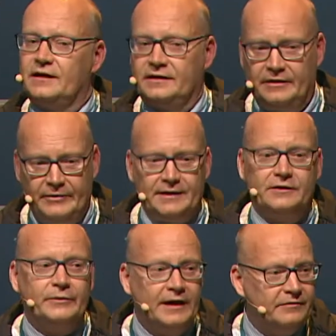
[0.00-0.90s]
are directly
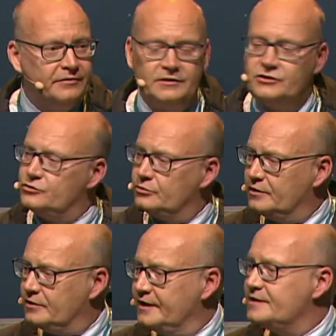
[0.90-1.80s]
relevant to the
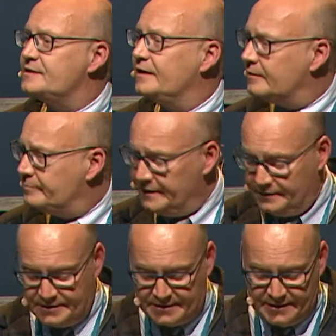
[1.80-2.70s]
things that are being
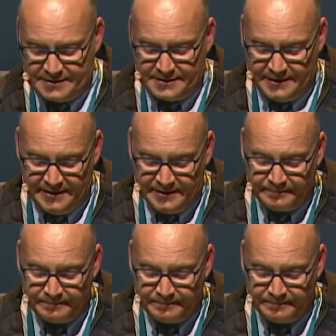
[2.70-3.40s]
discussed here.